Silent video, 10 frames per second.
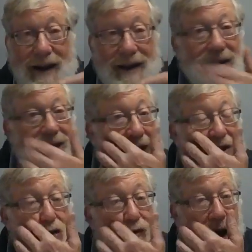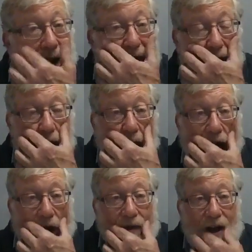he started traveling
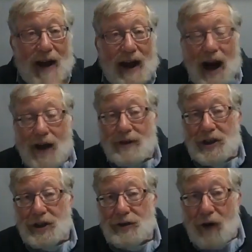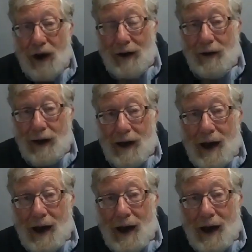around Eretz Yisrael,